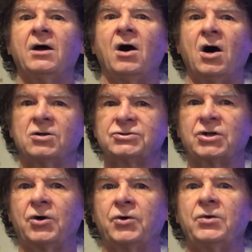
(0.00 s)

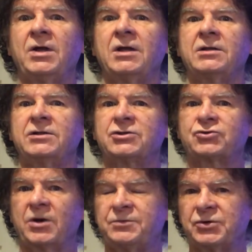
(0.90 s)
Also, the
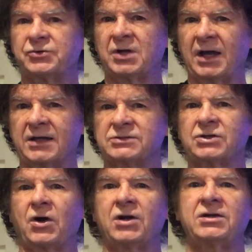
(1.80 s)
scripture texts
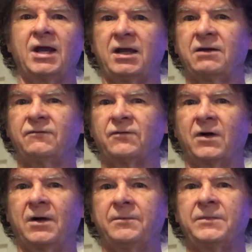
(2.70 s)
are taken
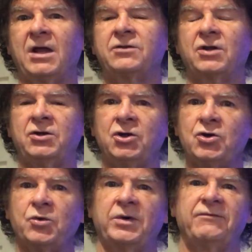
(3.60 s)
from the
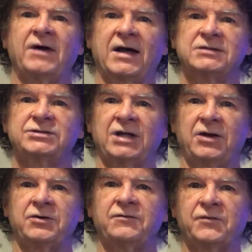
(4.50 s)
New Revised
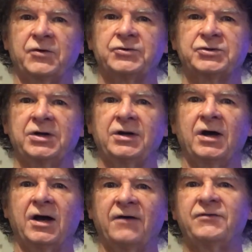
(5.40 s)
Standard Version
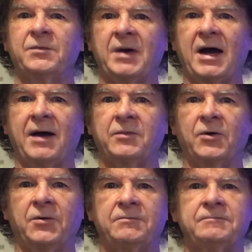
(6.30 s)
of the Bible.